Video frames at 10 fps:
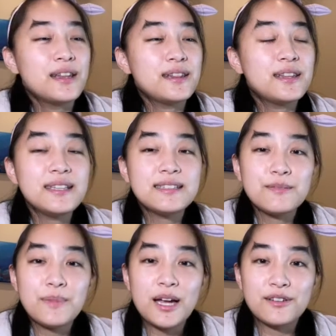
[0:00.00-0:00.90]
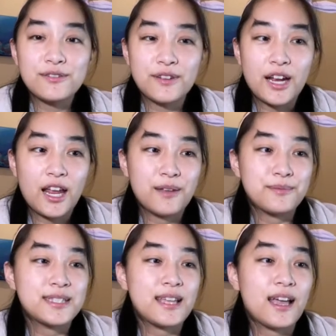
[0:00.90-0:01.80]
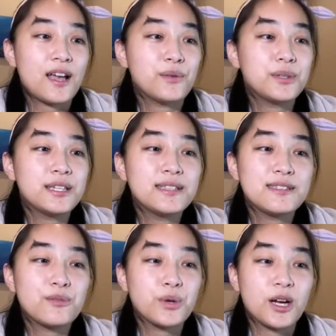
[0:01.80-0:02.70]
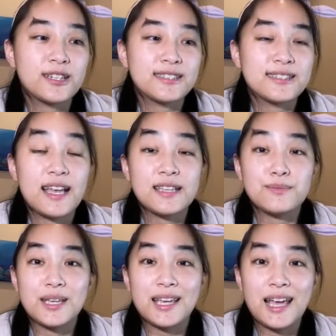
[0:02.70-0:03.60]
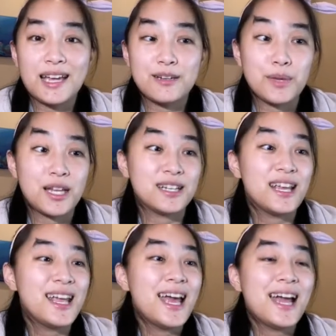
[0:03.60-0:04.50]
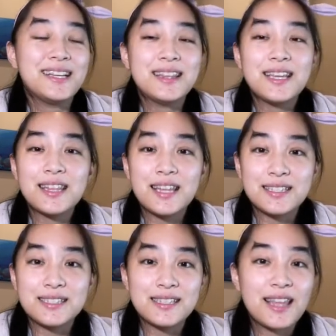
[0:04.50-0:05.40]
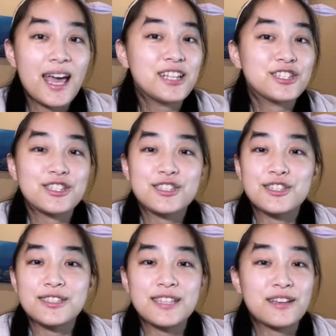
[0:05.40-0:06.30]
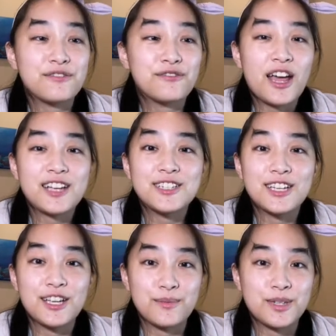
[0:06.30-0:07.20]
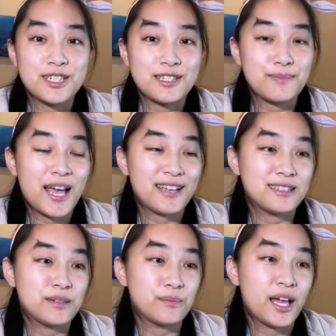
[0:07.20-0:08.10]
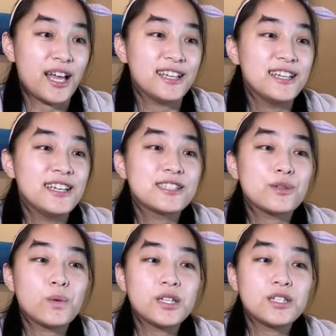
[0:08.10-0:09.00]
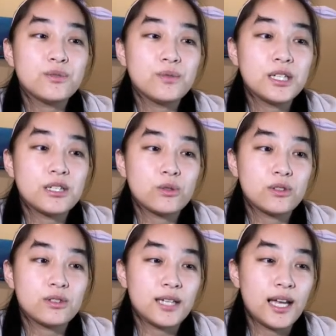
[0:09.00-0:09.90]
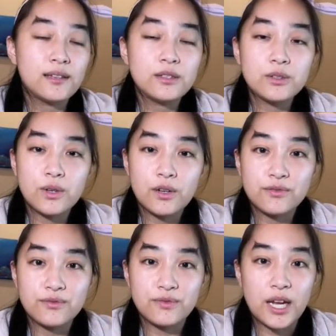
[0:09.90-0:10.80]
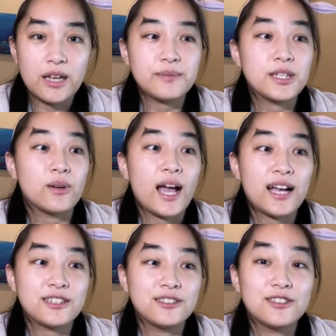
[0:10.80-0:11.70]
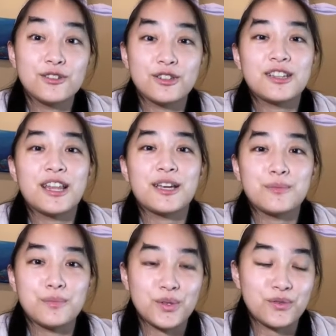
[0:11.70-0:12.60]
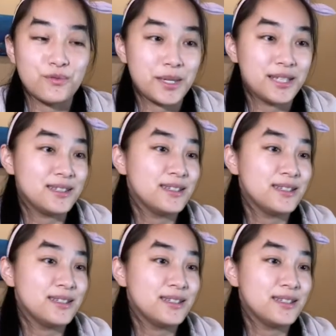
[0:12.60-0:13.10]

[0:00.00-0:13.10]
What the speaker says: least amount of frames that we can still process as being animated. Anything less than that just looks like flashing images passing by. So once you reach 10 to 12 frames, it'll actually look like movement.